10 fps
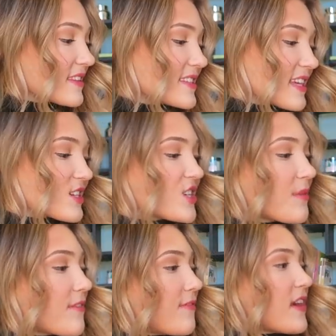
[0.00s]
And this is actually
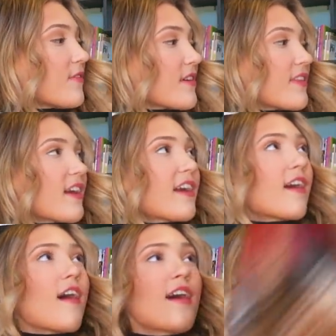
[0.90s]
my favorite thing I
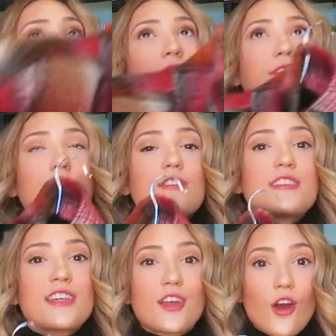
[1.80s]
got. I have never
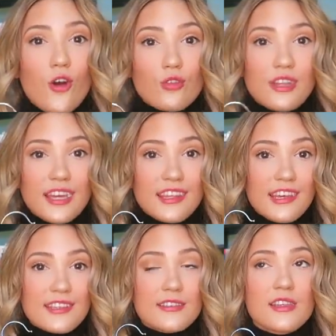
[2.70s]
seen a coat like
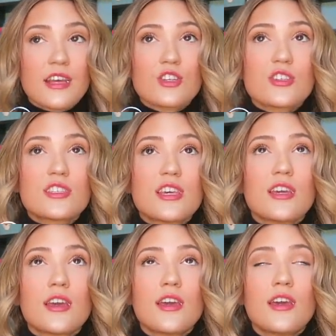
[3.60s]
this, and I just
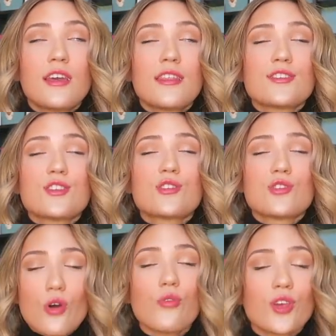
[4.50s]
think this is
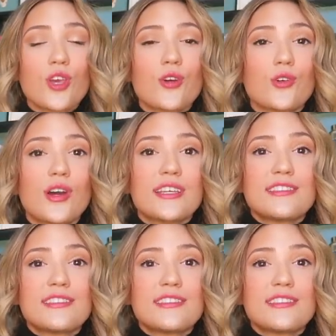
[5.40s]
so cute.